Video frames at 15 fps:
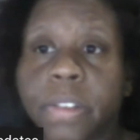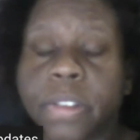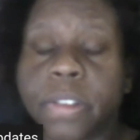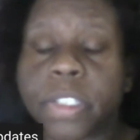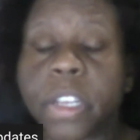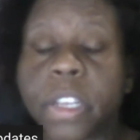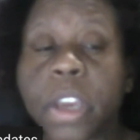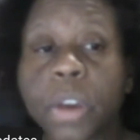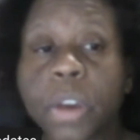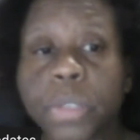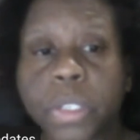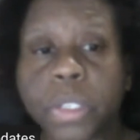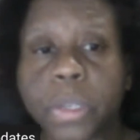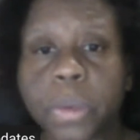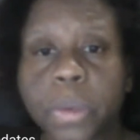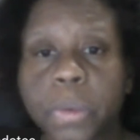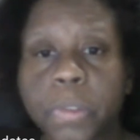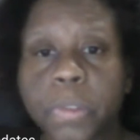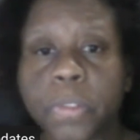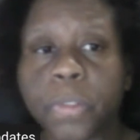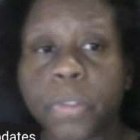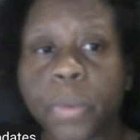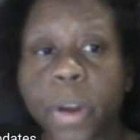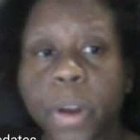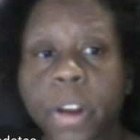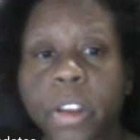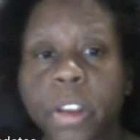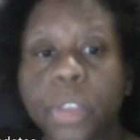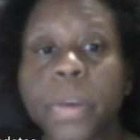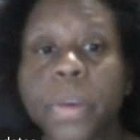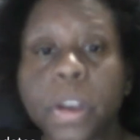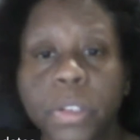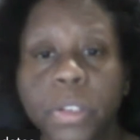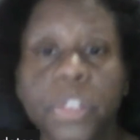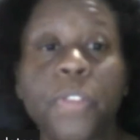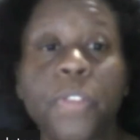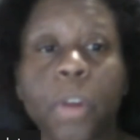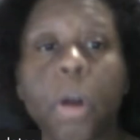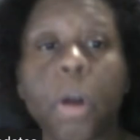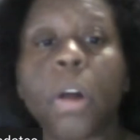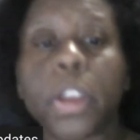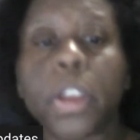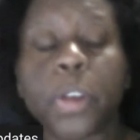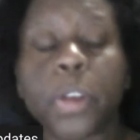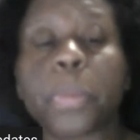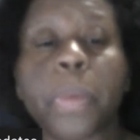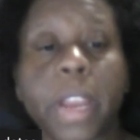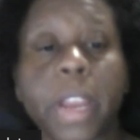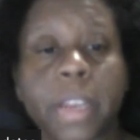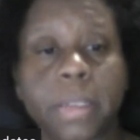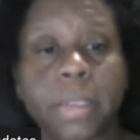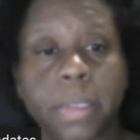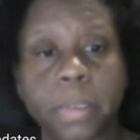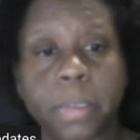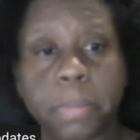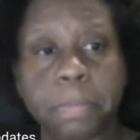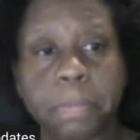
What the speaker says: to go to where you would go to for all your brands.